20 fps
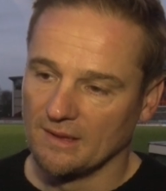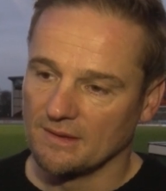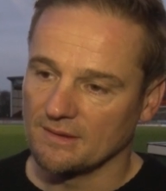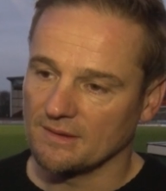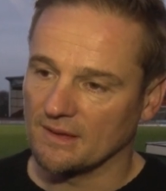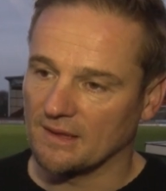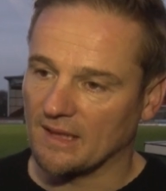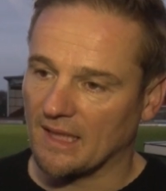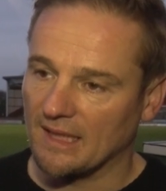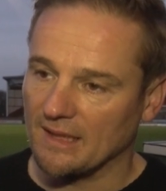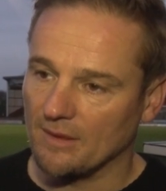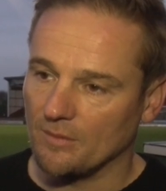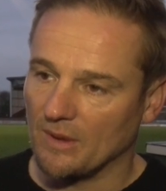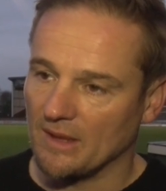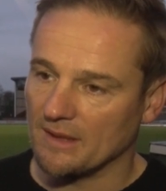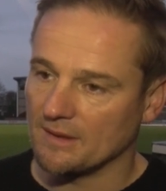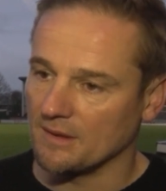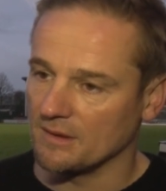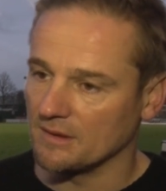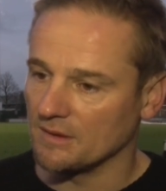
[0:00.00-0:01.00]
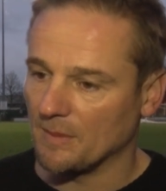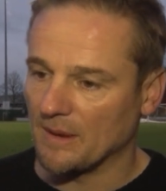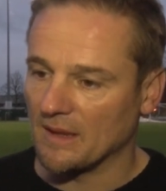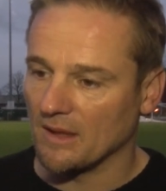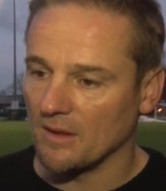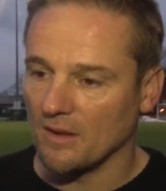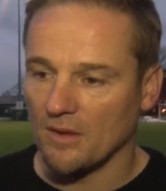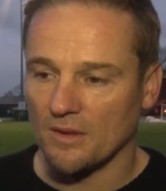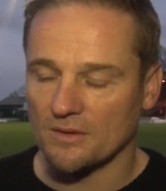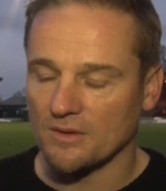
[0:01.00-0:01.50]
Today, we had to
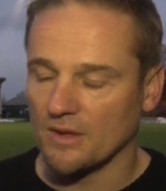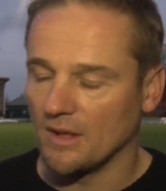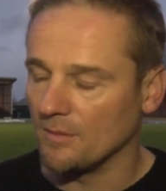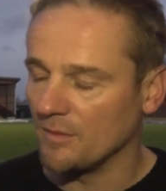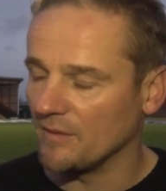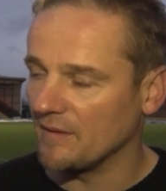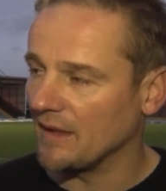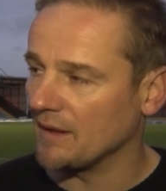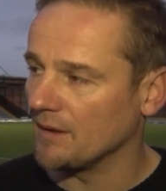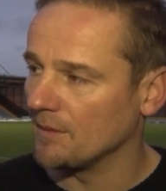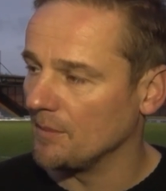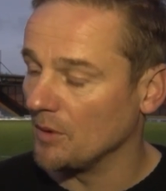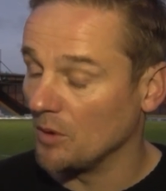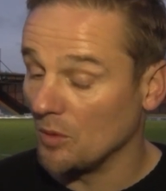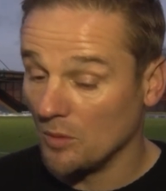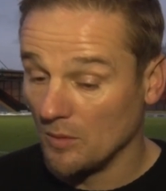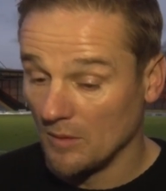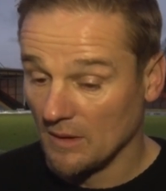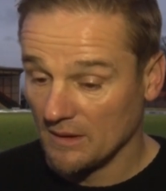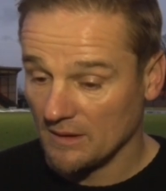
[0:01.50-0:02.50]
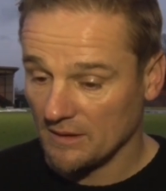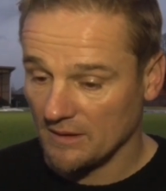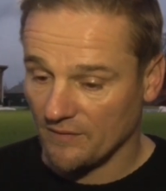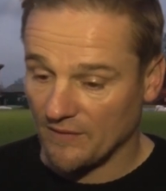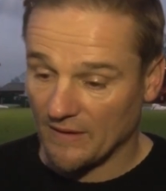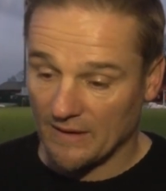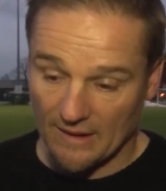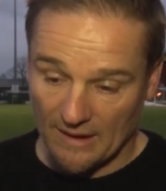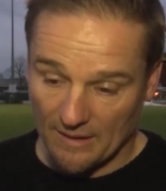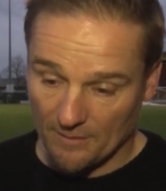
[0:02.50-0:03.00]
spend a lot of time without the ball,
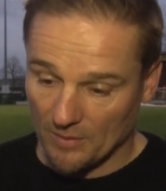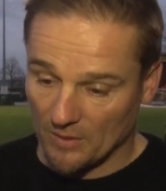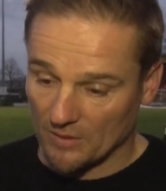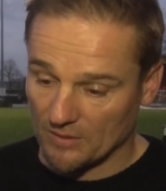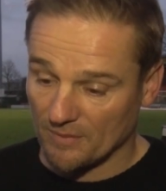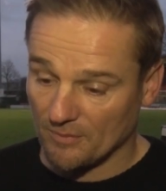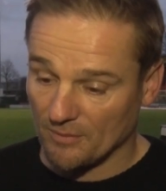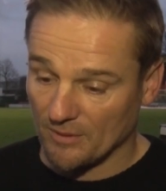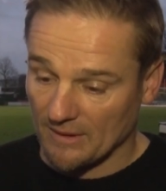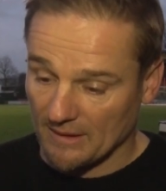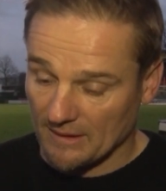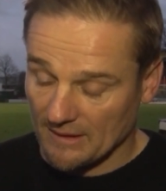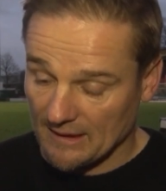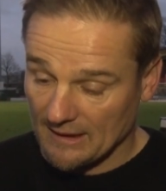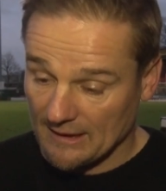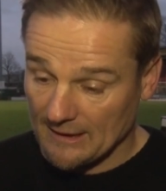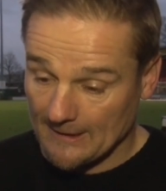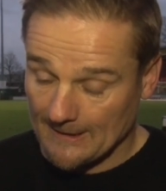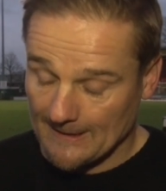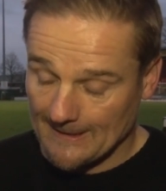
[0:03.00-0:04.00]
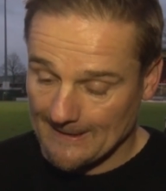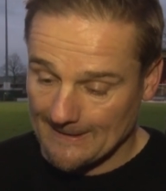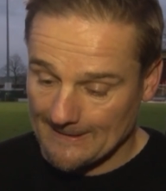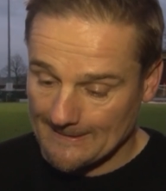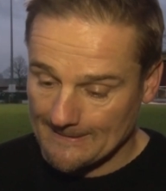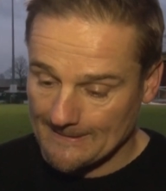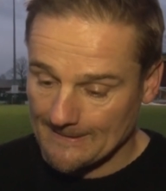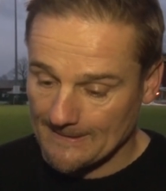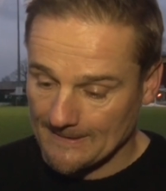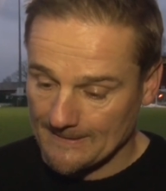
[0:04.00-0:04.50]
defend our box brilliantly.
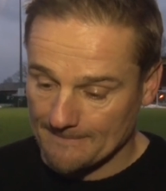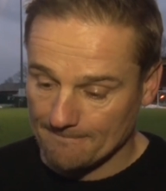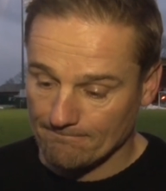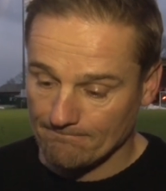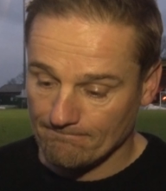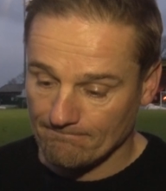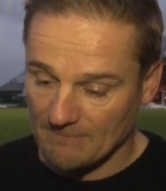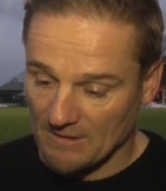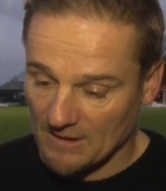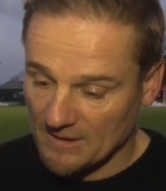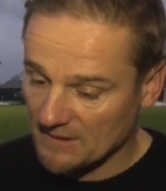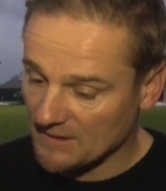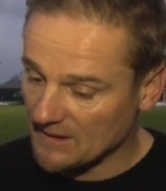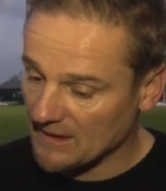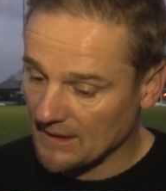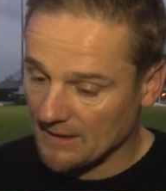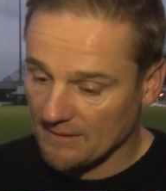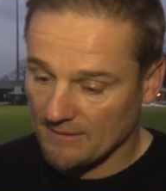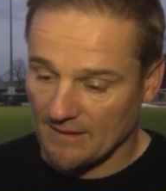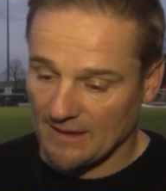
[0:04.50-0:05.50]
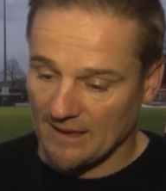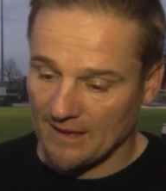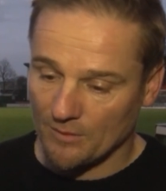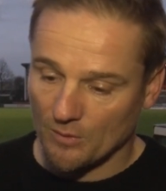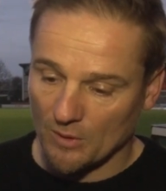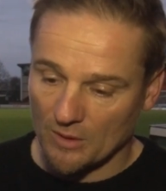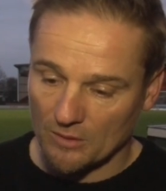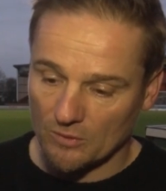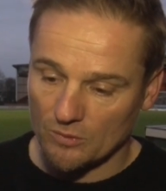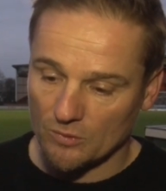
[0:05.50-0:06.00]
And, like I say,
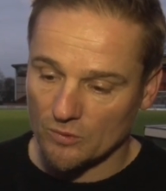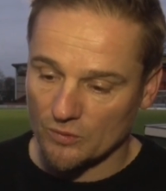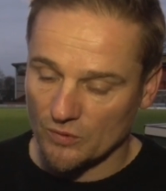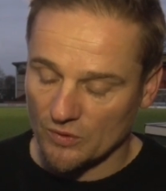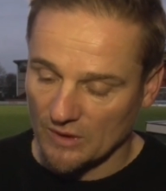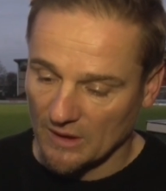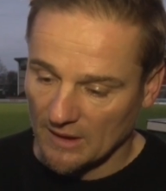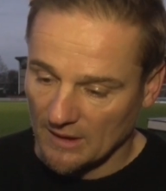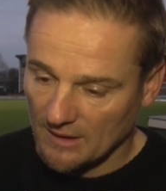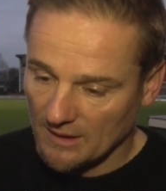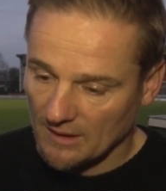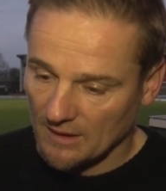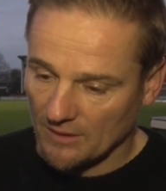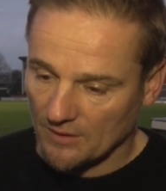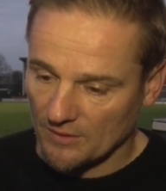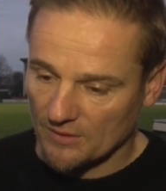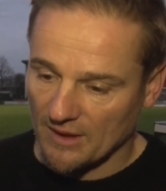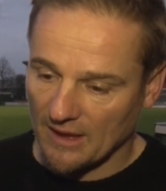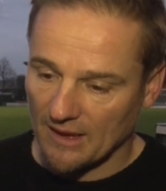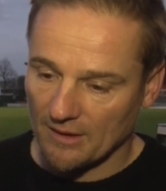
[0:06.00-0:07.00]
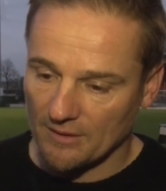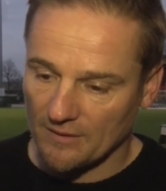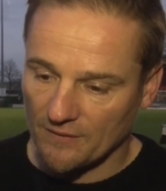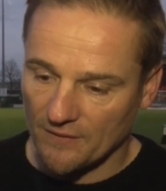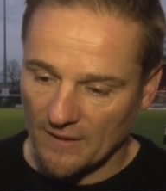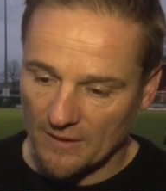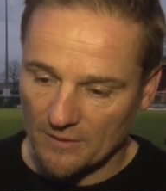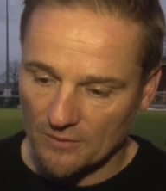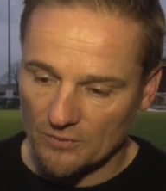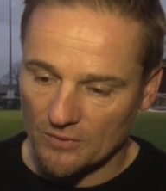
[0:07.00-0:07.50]
anyone who's an Notts County
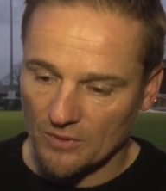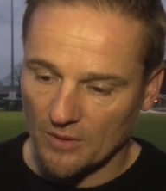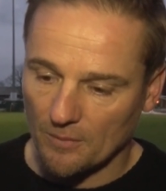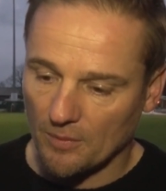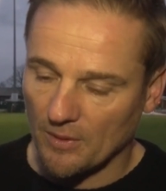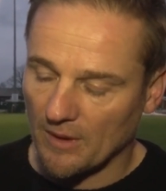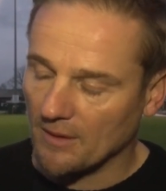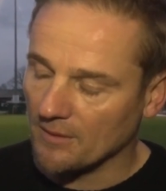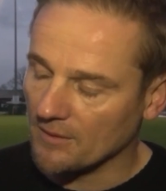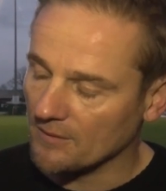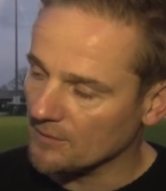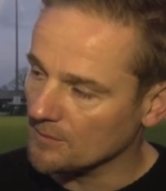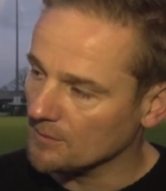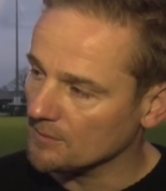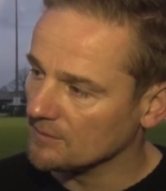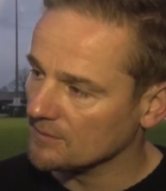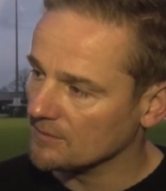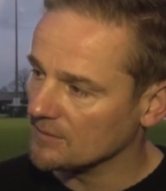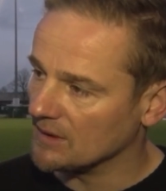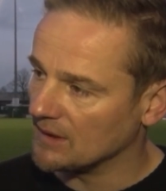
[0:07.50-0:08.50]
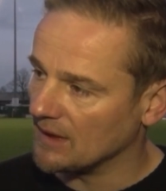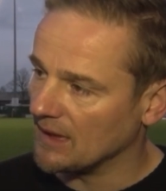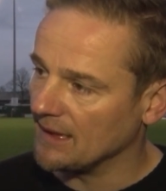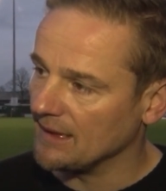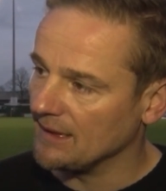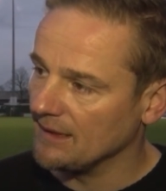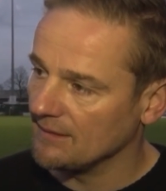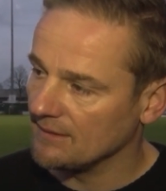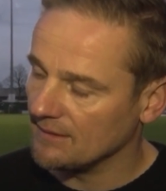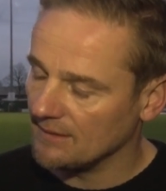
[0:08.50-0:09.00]
fan who's not proud of them
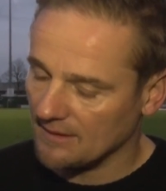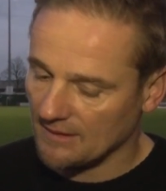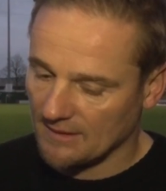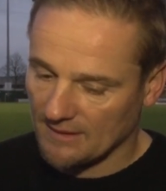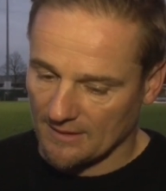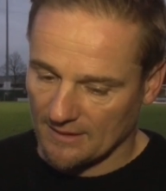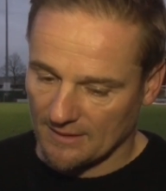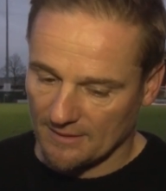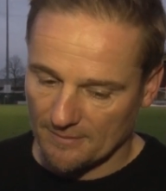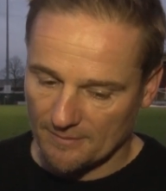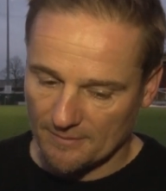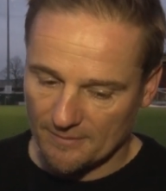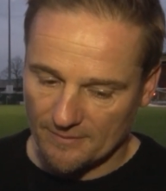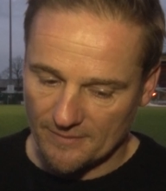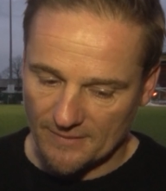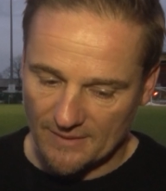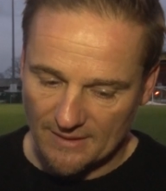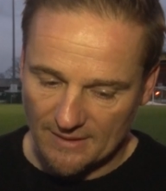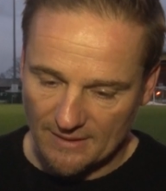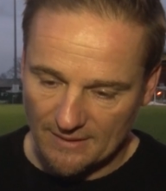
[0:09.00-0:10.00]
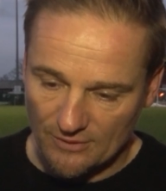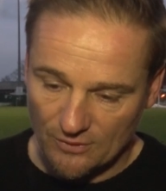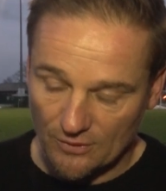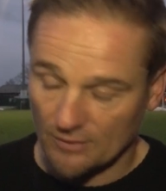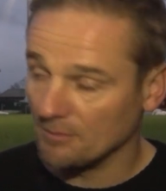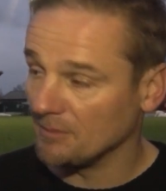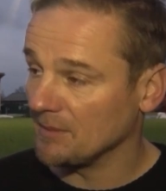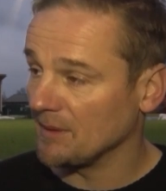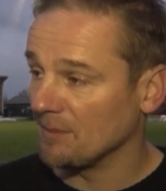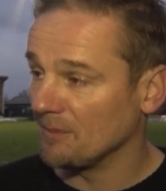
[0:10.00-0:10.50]
today
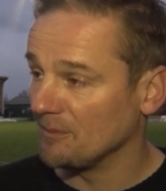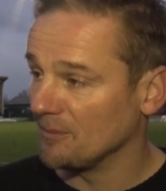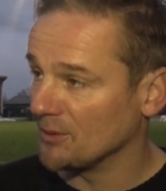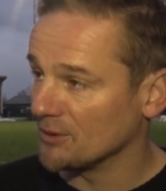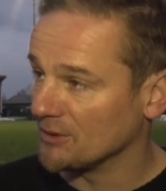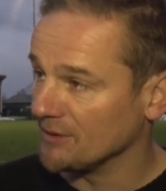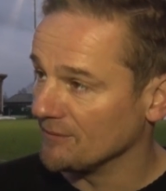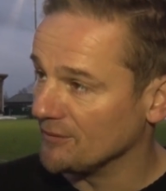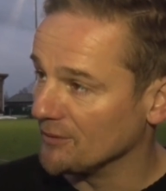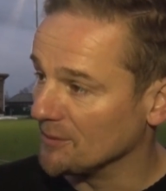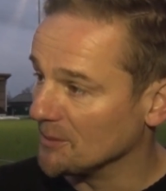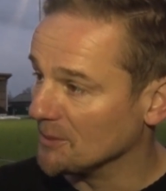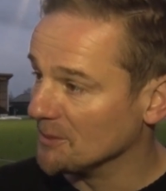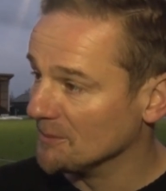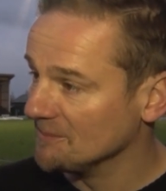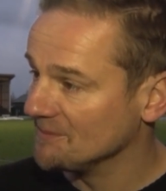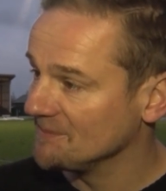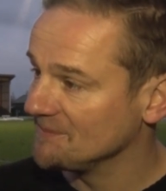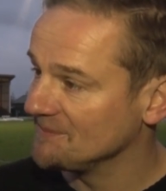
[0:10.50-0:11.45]
shouldn't be watching football.